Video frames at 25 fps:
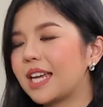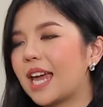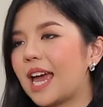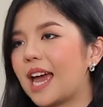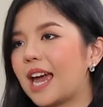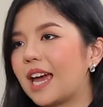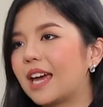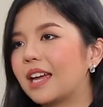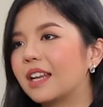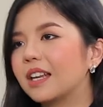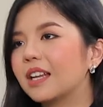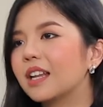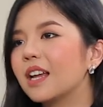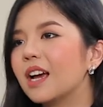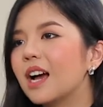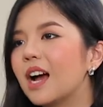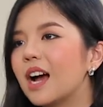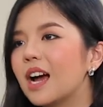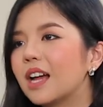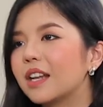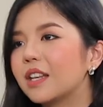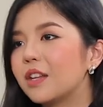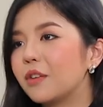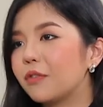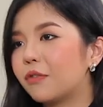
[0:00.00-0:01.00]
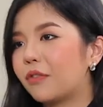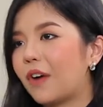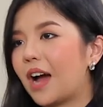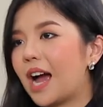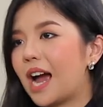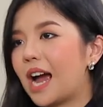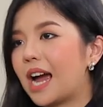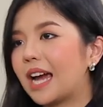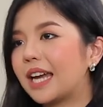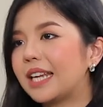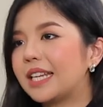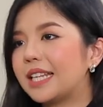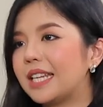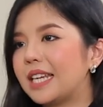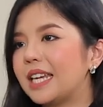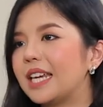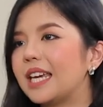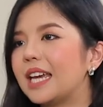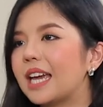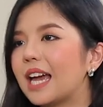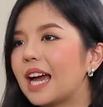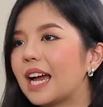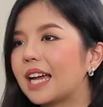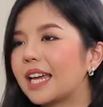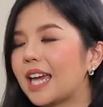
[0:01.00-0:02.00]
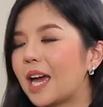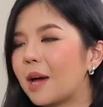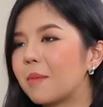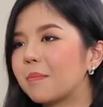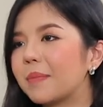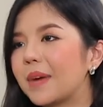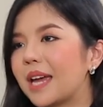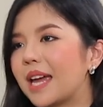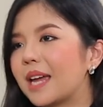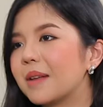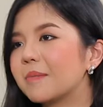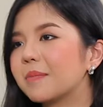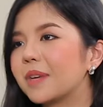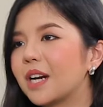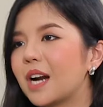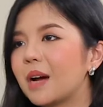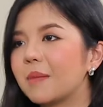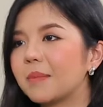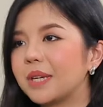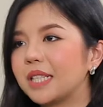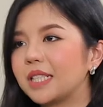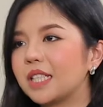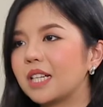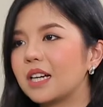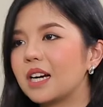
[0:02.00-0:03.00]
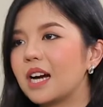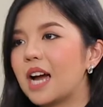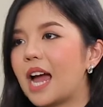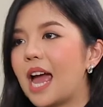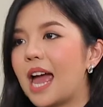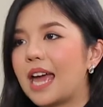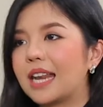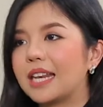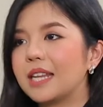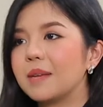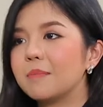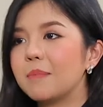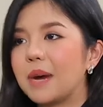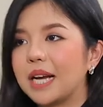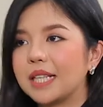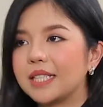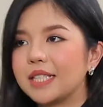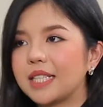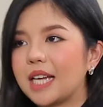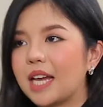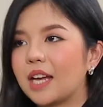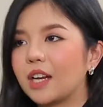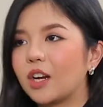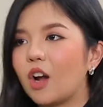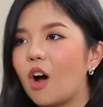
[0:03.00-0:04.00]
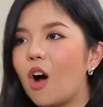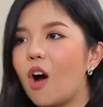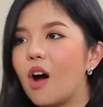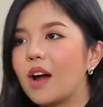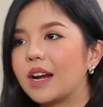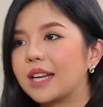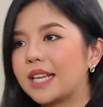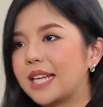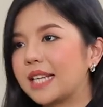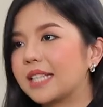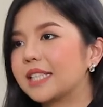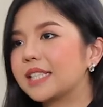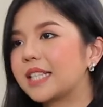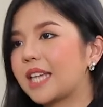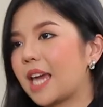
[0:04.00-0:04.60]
can define the campaign parameter and the budget on this